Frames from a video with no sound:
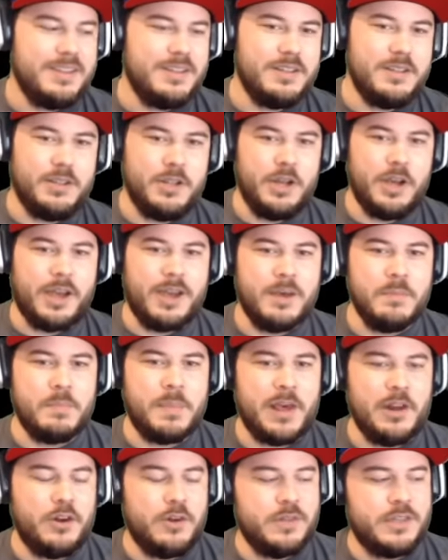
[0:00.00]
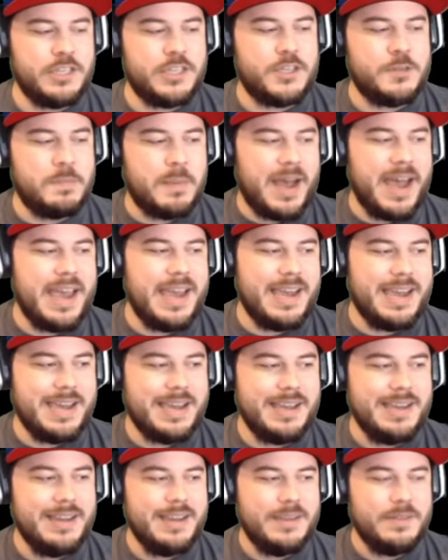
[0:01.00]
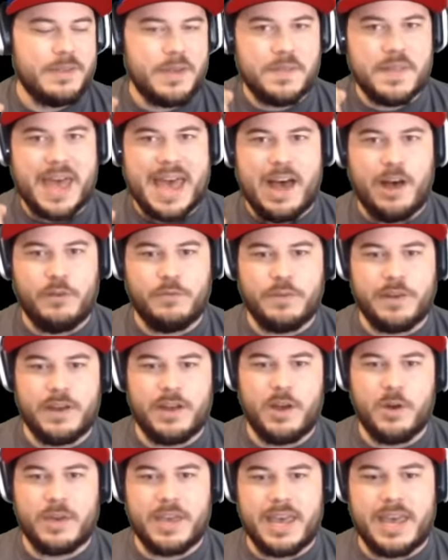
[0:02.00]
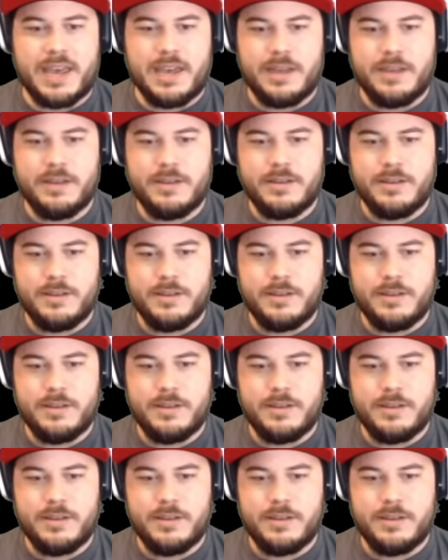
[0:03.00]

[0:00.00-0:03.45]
Look, better the spike than the alpha, okay?